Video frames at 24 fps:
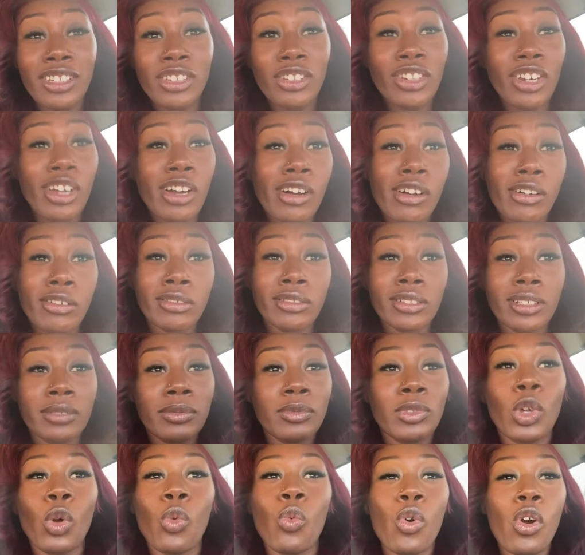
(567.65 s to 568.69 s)
You know,
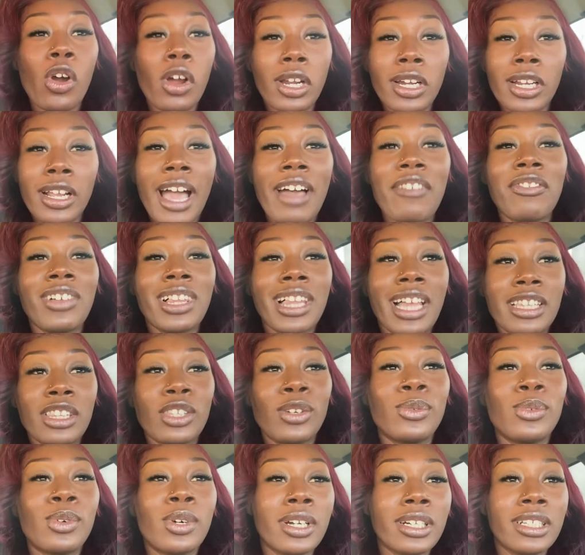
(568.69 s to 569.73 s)
the water, I feel like the
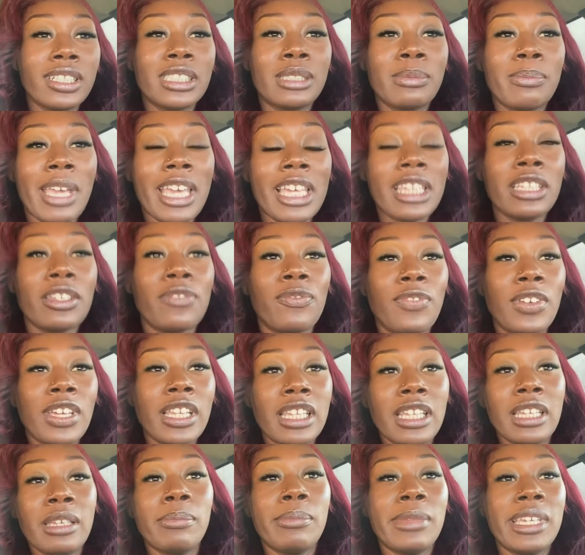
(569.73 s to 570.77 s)
water is mainly
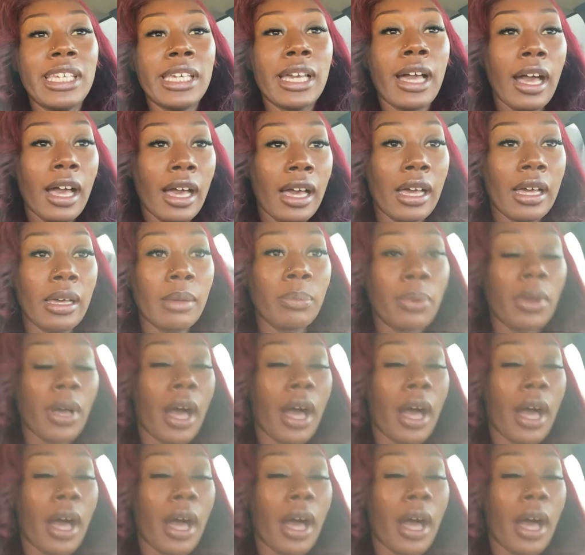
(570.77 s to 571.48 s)
filling me up.